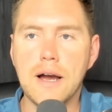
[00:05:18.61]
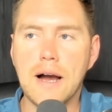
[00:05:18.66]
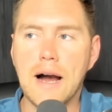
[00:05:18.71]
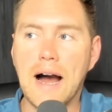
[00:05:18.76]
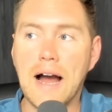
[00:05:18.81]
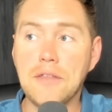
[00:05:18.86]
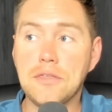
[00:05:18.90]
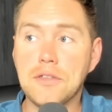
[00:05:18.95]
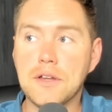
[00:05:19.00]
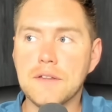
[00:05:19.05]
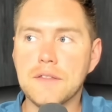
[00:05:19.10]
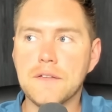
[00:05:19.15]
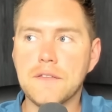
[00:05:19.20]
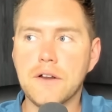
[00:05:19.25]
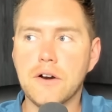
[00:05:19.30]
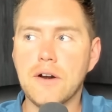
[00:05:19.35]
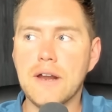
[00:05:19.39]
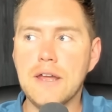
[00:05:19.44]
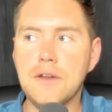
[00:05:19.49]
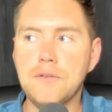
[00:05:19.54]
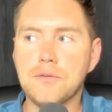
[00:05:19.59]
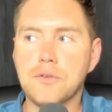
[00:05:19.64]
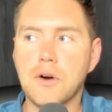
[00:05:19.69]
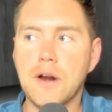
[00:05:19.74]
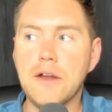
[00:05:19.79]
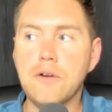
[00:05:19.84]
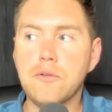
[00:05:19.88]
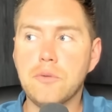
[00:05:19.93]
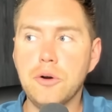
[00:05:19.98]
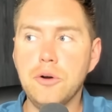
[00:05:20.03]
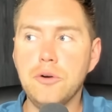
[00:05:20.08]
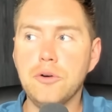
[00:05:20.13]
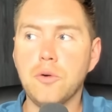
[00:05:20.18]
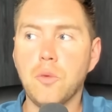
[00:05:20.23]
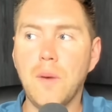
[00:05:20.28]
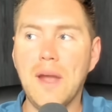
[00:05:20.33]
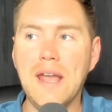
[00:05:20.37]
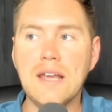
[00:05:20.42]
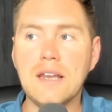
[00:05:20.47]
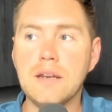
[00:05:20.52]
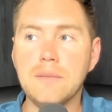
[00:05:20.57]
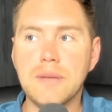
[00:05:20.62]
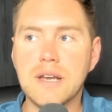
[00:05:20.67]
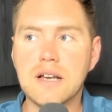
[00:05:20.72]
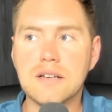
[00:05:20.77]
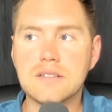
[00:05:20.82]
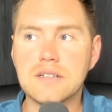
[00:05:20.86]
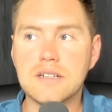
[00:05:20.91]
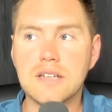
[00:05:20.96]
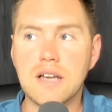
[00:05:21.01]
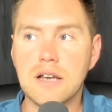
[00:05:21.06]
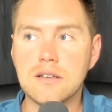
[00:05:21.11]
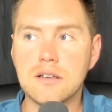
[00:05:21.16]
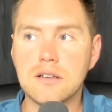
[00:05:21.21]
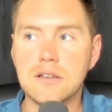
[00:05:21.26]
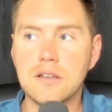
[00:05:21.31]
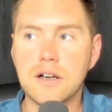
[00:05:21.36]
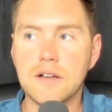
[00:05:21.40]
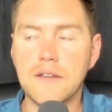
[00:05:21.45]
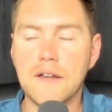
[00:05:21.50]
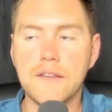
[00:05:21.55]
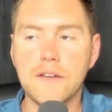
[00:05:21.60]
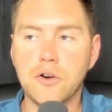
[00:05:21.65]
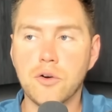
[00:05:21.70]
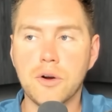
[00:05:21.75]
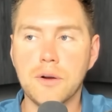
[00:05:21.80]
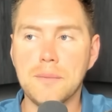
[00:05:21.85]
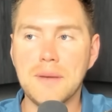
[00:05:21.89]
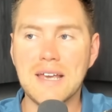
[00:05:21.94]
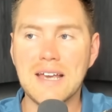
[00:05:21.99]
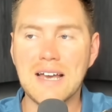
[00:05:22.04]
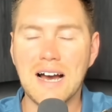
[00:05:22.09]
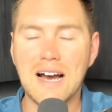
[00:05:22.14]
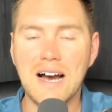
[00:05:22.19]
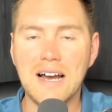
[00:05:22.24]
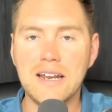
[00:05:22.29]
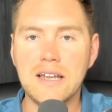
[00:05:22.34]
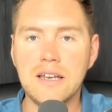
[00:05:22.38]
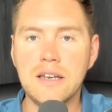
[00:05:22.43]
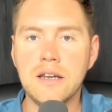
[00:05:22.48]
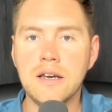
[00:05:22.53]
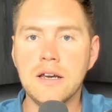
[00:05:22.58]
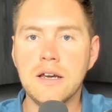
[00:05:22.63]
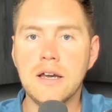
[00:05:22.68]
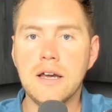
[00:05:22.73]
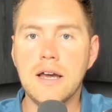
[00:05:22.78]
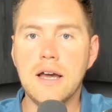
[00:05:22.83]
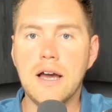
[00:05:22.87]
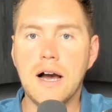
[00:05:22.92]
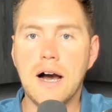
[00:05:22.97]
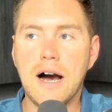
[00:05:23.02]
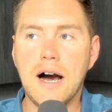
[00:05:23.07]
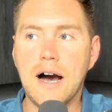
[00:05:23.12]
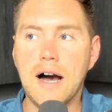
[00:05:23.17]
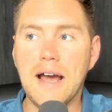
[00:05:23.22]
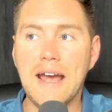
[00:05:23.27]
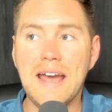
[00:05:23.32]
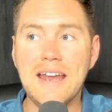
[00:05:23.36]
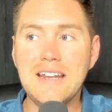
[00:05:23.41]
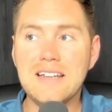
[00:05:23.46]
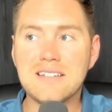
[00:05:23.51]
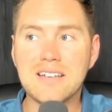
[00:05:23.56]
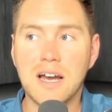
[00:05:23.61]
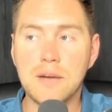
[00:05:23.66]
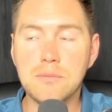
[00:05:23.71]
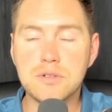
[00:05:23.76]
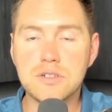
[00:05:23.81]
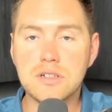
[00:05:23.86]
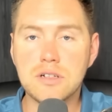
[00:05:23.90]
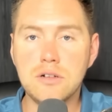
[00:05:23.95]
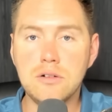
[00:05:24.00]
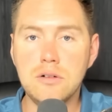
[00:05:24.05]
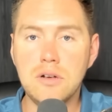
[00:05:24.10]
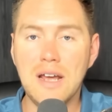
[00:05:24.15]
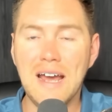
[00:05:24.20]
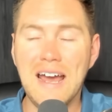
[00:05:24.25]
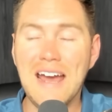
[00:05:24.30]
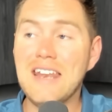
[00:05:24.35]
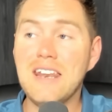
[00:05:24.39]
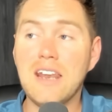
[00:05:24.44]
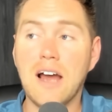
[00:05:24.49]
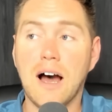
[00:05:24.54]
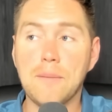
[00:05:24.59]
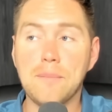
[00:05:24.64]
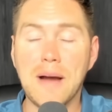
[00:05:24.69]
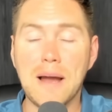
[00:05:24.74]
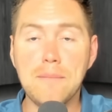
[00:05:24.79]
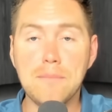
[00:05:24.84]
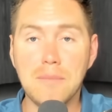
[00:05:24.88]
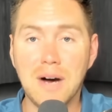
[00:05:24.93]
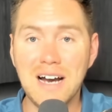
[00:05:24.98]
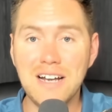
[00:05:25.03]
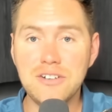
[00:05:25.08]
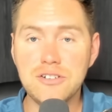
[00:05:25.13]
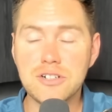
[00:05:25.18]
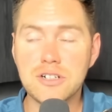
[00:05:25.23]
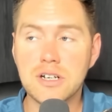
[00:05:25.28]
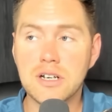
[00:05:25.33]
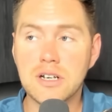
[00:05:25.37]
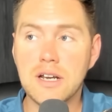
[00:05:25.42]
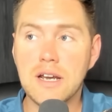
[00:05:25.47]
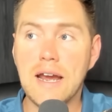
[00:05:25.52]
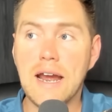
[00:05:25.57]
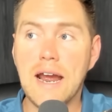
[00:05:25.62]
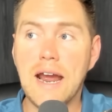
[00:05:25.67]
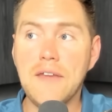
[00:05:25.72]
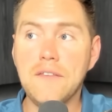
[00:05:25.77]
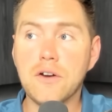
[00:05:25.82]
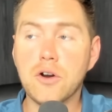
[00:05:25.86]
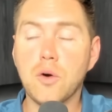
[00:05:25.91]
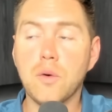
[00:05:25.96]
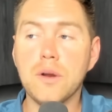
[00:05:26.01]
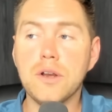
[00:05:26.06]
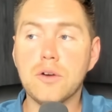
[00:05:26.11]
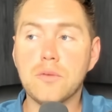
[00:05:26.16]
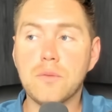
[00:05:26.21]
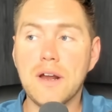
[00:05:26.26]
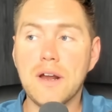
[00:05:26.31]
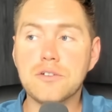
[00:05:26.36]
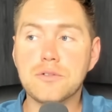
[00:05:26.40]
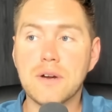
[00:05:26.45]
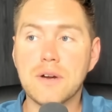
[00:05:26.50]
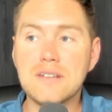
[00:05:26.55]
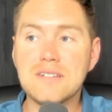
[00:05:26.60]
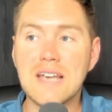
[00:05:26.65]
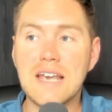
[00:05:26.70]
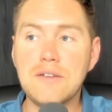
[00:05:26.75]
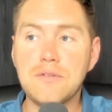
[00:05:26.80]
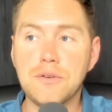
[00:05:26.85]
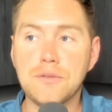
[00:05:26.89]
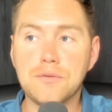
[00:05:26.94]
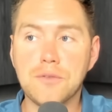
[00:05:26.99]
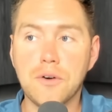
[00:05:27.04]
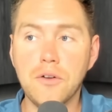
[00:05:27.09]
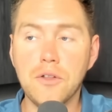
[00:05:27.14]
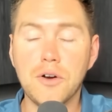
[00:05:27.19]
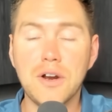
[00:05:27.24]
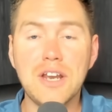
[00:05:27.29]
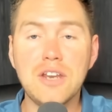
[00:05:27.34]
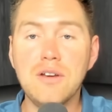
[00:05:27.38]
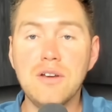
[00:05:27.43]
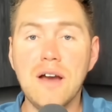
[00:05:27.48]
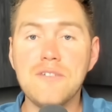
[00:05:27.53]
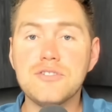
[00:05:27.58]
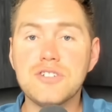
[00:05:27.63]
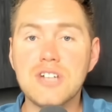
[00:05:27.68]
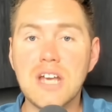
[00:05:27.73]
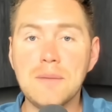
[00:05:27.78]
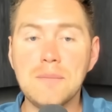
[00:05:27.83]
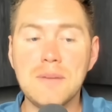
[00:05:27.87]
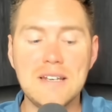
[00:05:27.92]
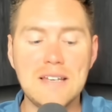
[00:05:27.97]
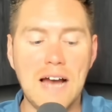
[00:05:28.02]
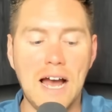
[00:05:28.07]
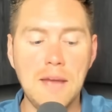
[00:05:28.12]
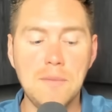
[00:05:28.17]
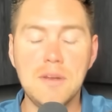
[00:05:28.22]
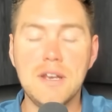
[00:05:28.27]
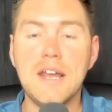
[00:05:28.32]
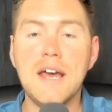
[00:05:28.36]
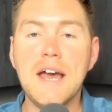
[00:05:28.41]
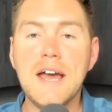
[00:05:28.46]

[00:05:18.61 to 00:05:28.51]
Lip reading: I think that they're in for a rude awakening because it doesn't look like they're going to be cutting anytime soon and not by much. And they're going to raise rates even further. And you have Jamie Dimon.